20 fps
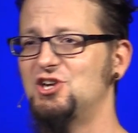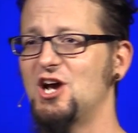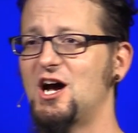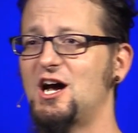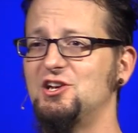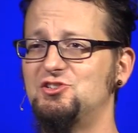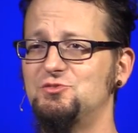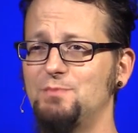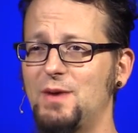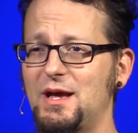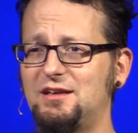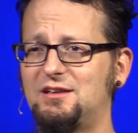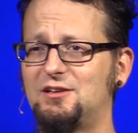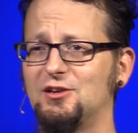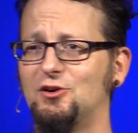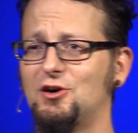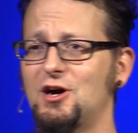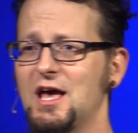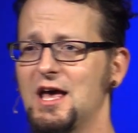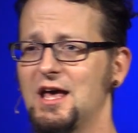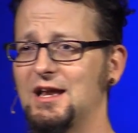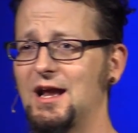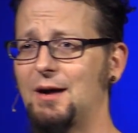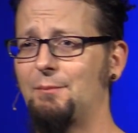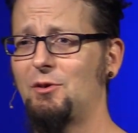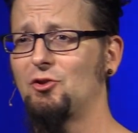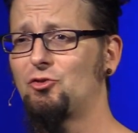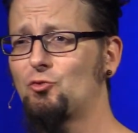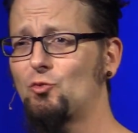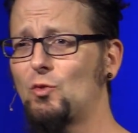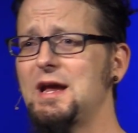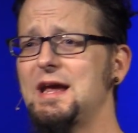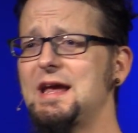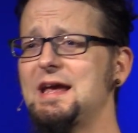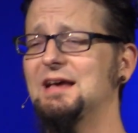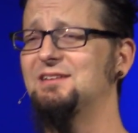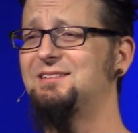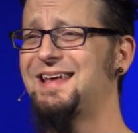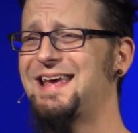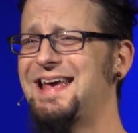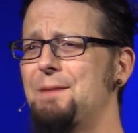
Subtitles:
judgmental. Number three is